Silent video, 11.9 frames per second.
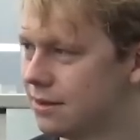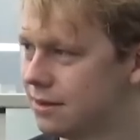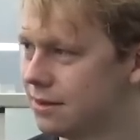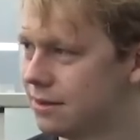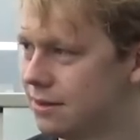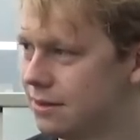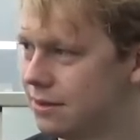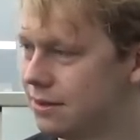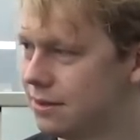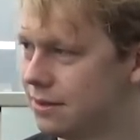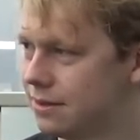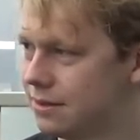
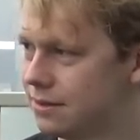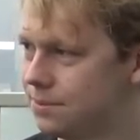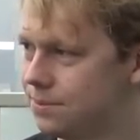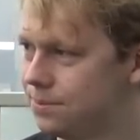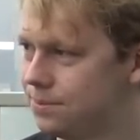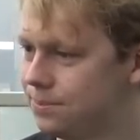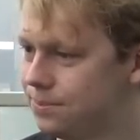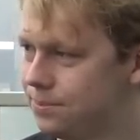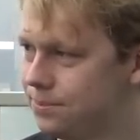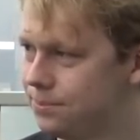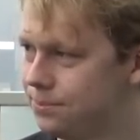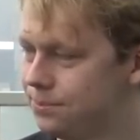
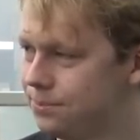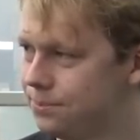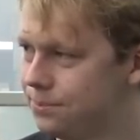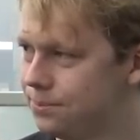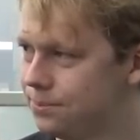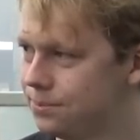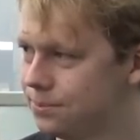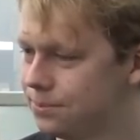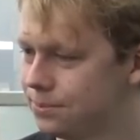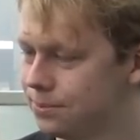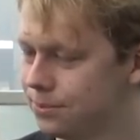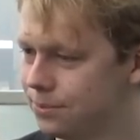
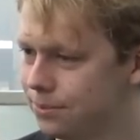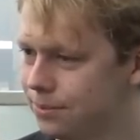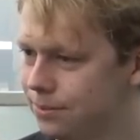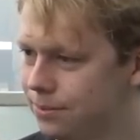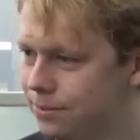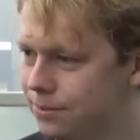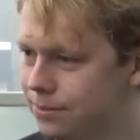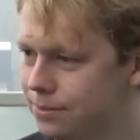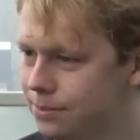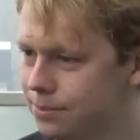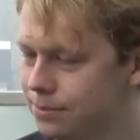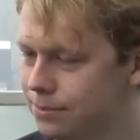
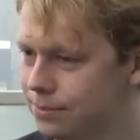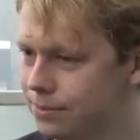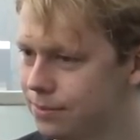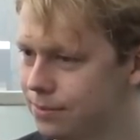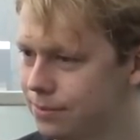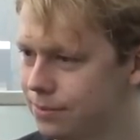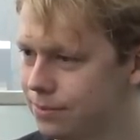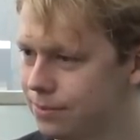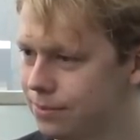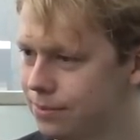[no speech]